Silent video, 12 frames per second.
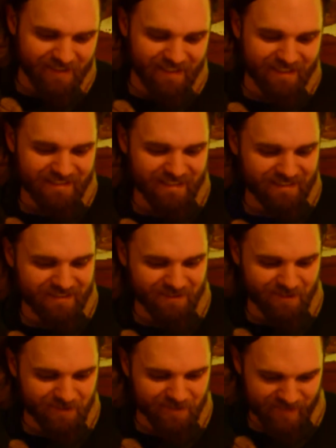he said
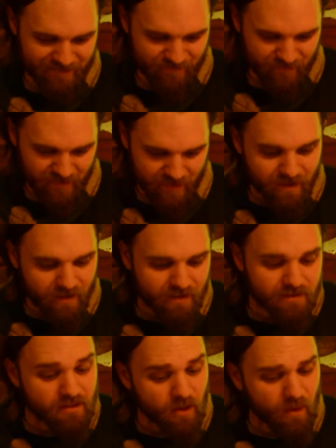slowly,
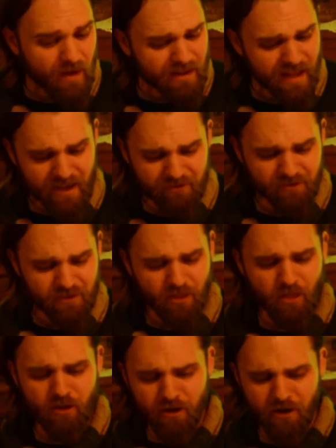"So I'll have
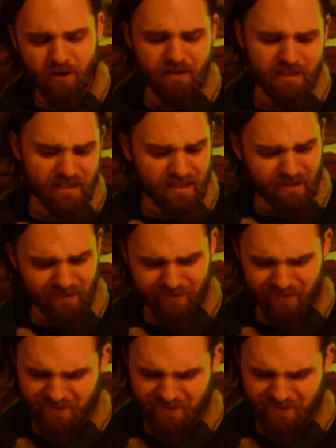39